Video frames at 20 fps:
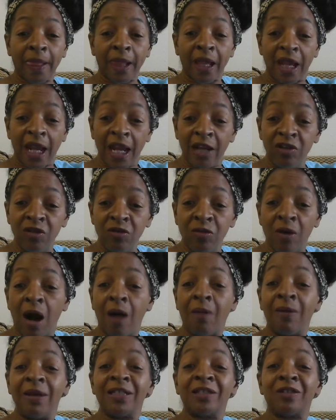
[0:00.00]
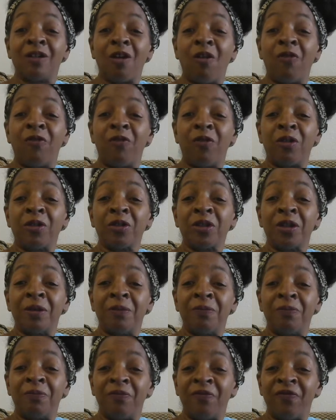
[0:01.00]
and you always go for the
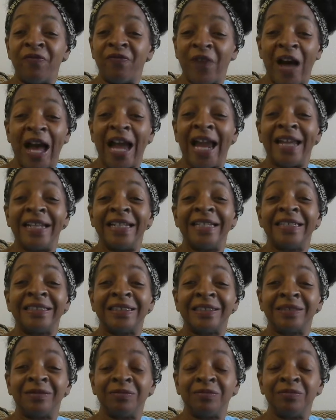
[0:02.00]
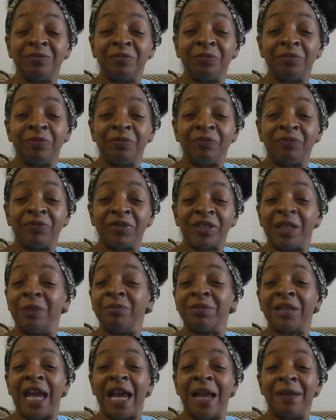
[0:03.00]
finest,
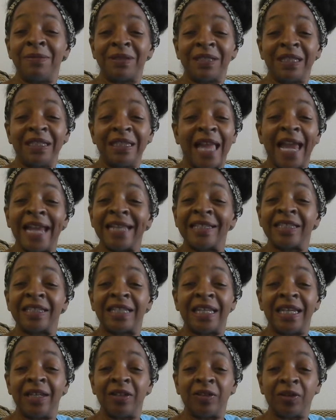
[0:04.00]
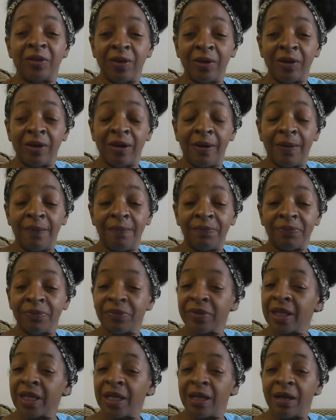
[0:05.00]
sometimes the light-skinned girl.
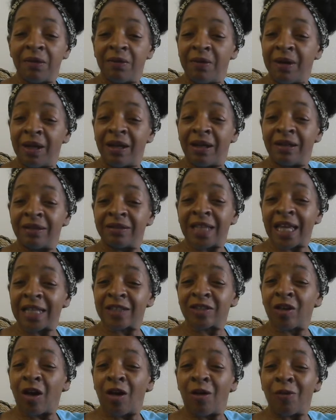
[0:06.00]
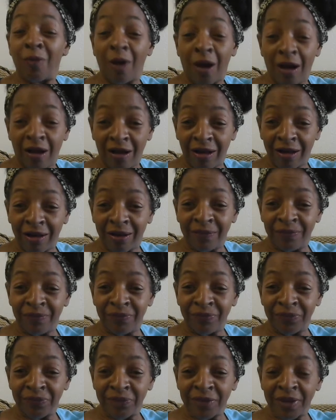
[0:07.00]
Well, that's all wrong.
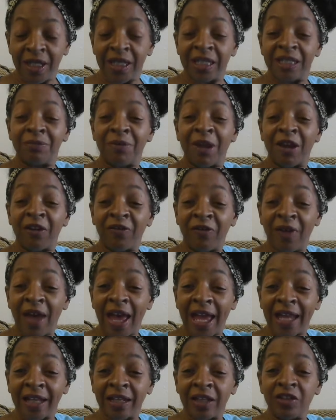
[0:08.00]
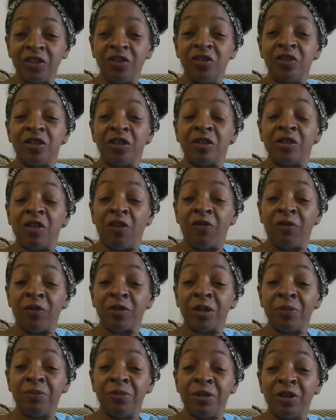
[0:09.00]
Matter of fact, you should go for
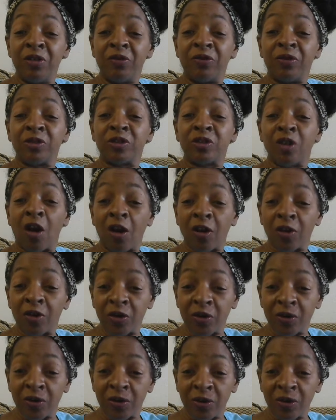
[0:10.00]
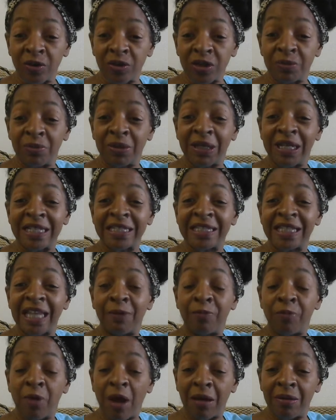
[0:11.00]
the beautiful darker girls because
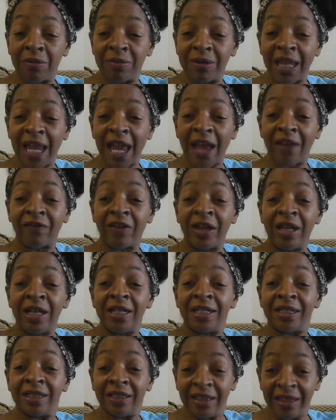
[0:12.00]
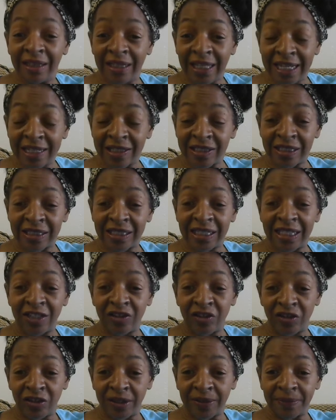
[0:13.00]
they probably have less
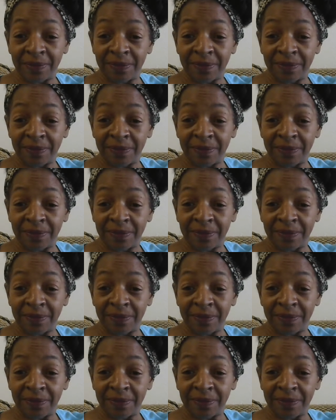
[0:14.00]
attention